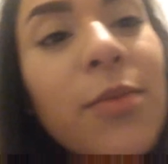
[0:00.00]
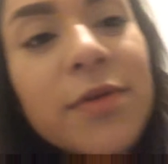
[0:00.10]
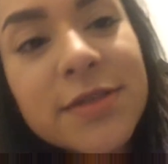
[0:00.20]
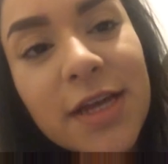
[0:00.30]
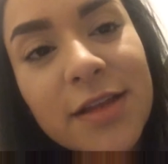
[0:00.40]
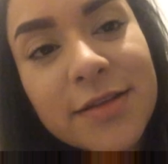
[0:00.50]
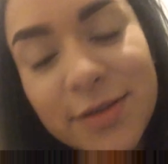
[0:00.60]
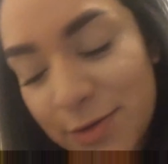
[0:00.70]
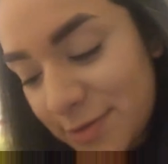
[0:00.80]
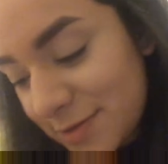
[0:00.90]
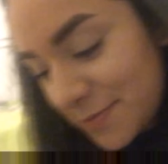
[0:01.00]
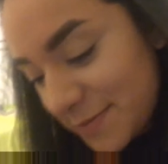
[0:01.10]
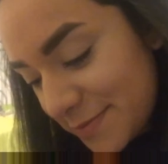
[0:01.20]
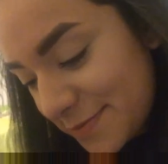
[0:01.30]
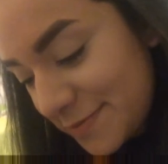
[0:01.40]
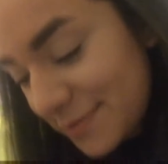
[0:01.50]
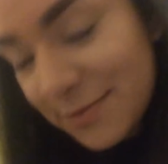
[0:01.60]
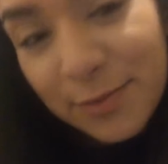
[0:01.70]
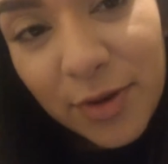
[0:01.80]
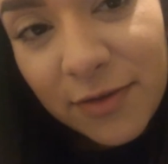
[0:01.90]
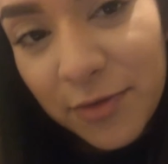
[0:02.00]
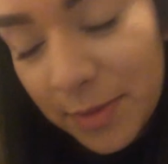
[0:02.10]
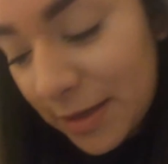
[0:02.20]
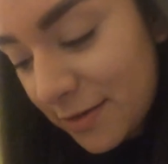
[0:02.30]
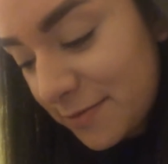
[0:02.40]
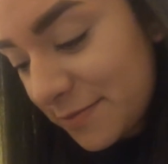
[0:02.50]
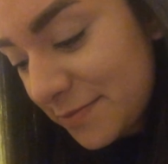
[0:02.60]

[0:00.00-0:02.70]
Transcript: We'll see how this goes. Pray for Girl, me. If